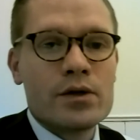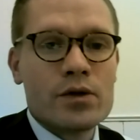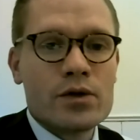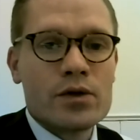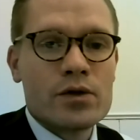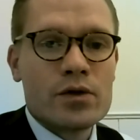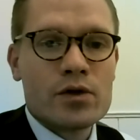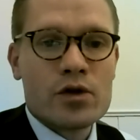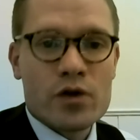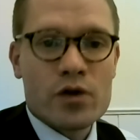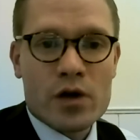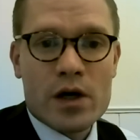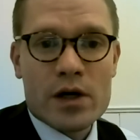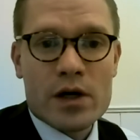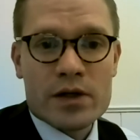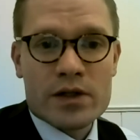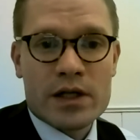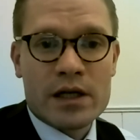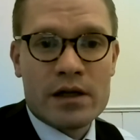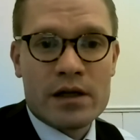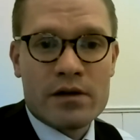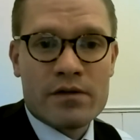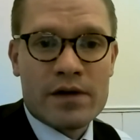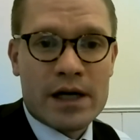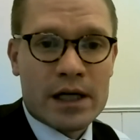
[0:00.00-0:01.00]
to, to
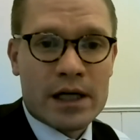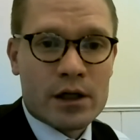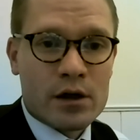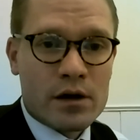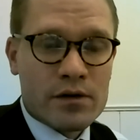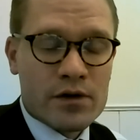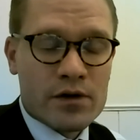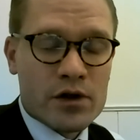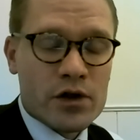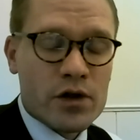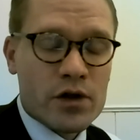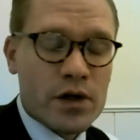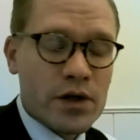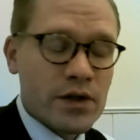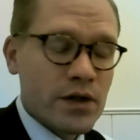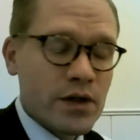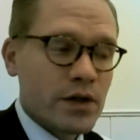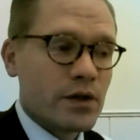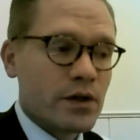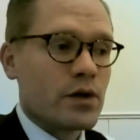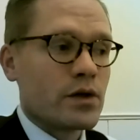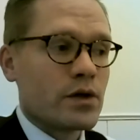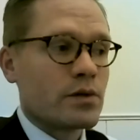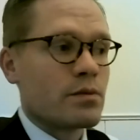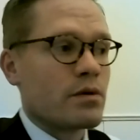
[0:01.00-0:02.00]
trust, and in fact, often
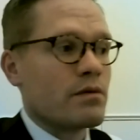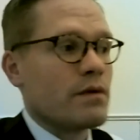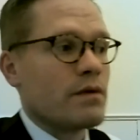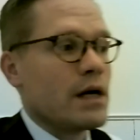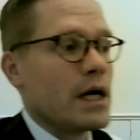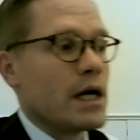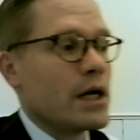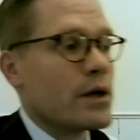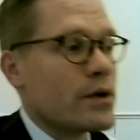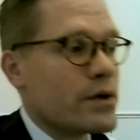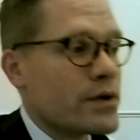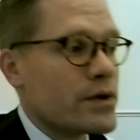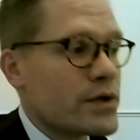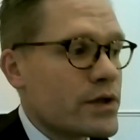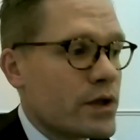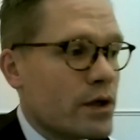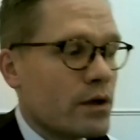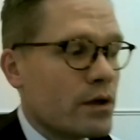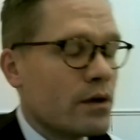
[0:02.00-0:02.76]
trusting those providers.